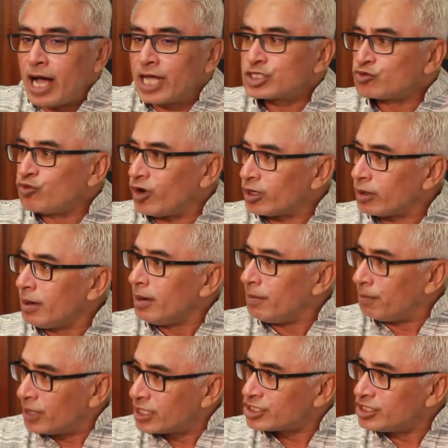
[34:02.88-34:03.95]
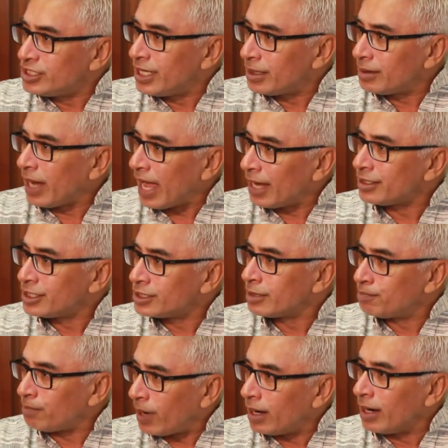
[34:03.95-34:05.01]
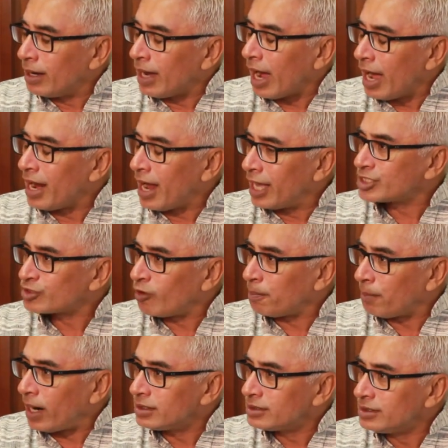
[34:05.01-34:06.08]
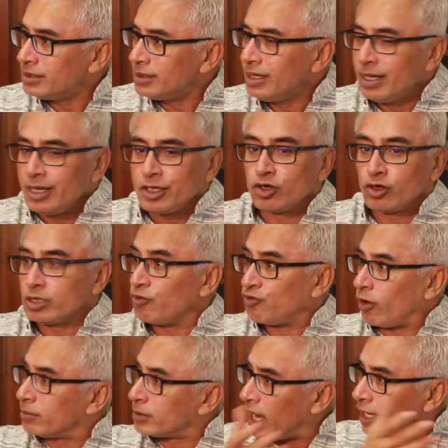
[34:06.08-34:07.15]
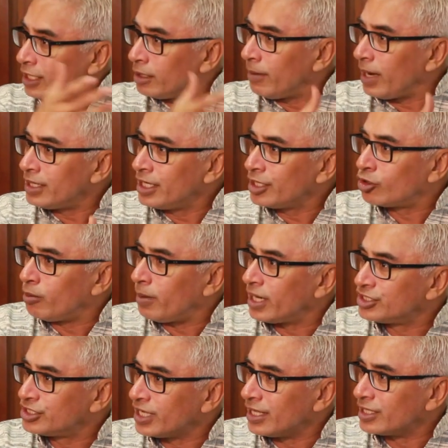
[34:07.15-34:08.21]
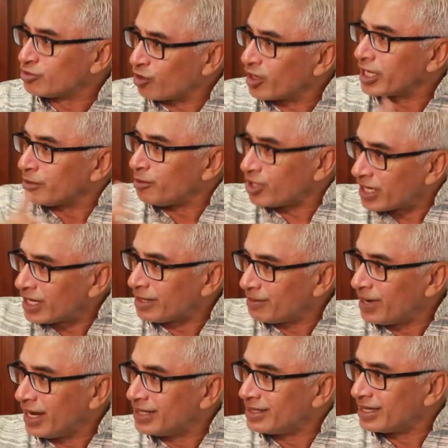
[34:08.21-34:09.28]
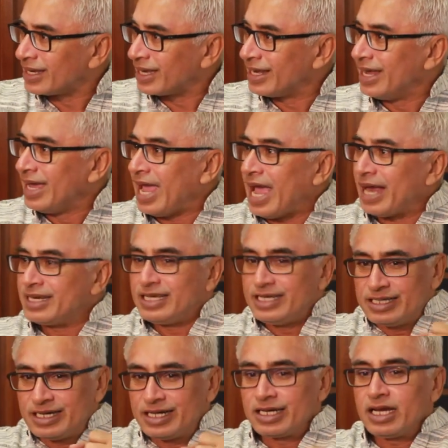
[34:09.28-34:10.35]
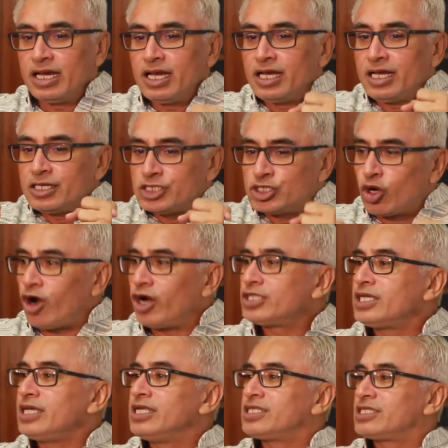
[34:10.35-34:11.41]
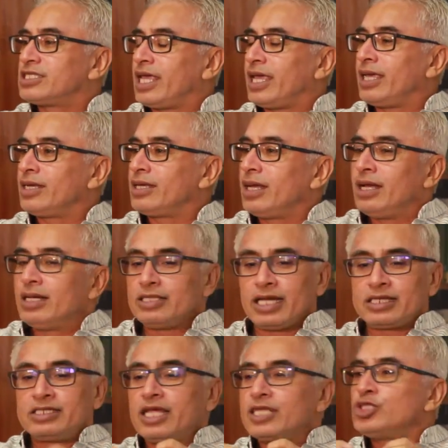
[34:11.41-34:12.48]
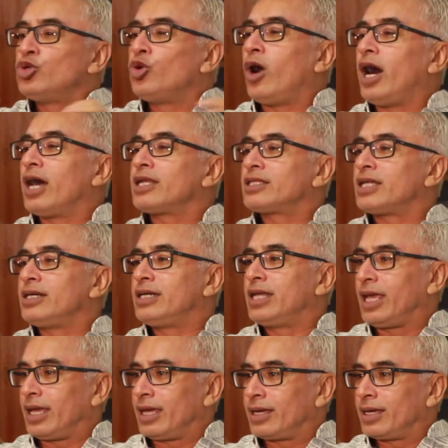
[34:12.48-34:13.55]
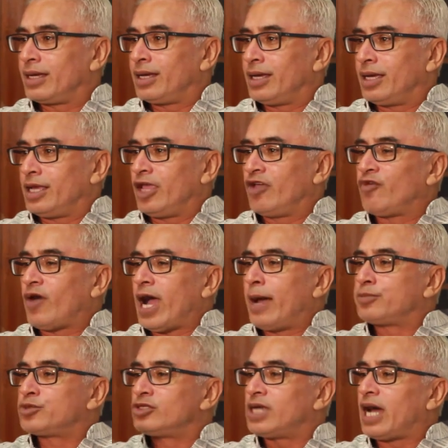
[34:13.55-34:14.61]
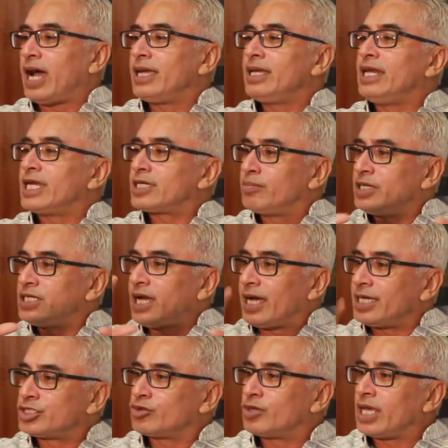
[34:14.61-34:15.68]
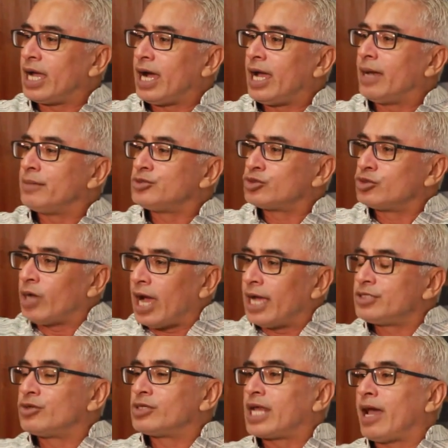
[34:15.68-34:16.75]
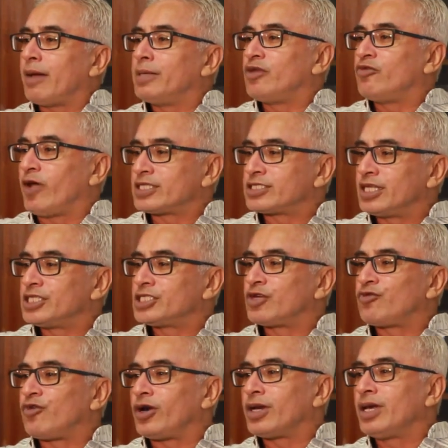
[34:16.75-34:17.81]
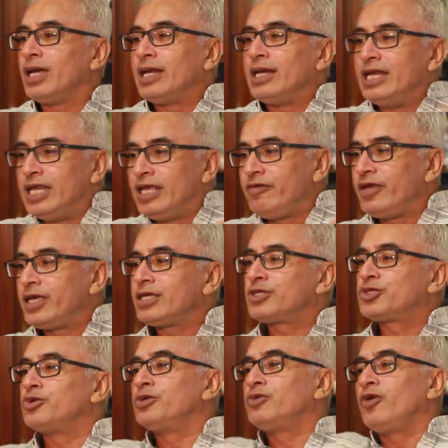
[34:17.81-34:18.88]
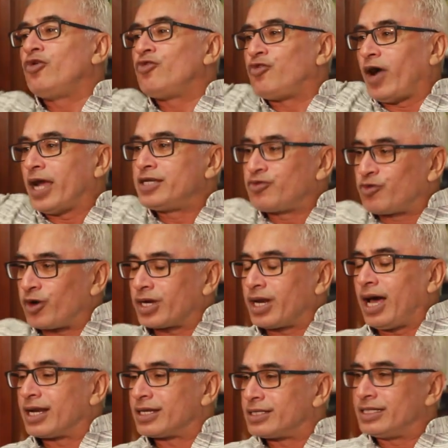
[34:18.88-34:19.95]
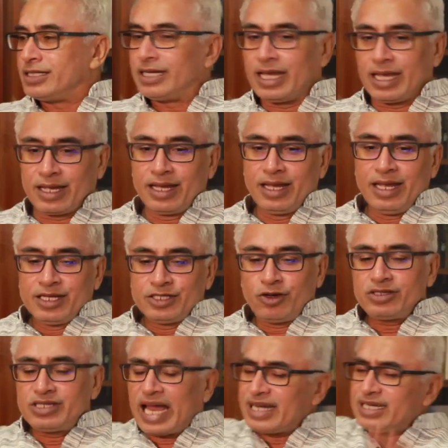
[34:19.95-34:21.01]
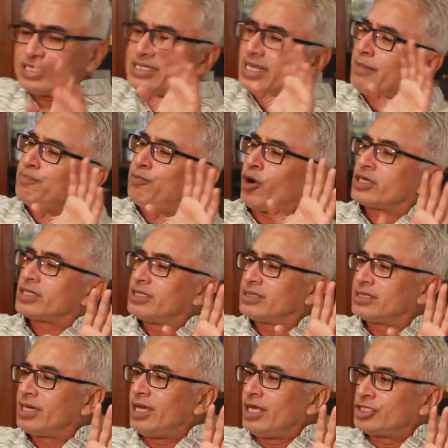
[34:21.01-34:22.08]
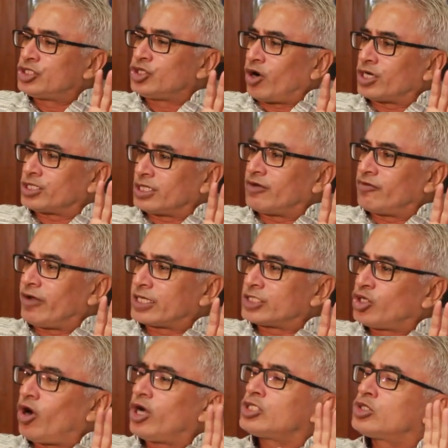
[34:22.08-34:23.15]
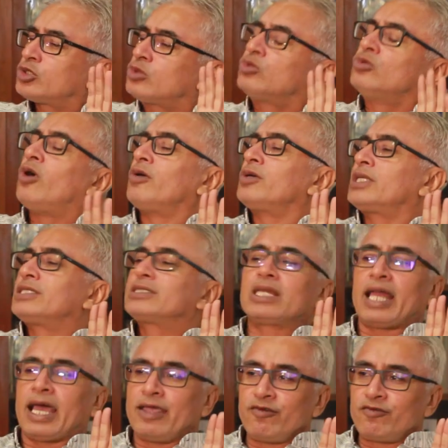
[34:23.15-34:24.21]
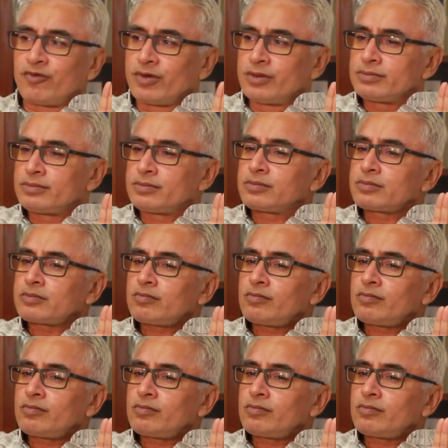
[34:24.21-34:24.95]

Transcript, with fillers: uh, they have asked for mercy and and written uh, uh ask for pardon you know from the andaman nicobar jails forget about any anything else and here George is saying that there's no another day. If I have to die, let me die today. I have to I don't have any fascination for living to fight for another day. Now that is the important George, in fact. George throughout his life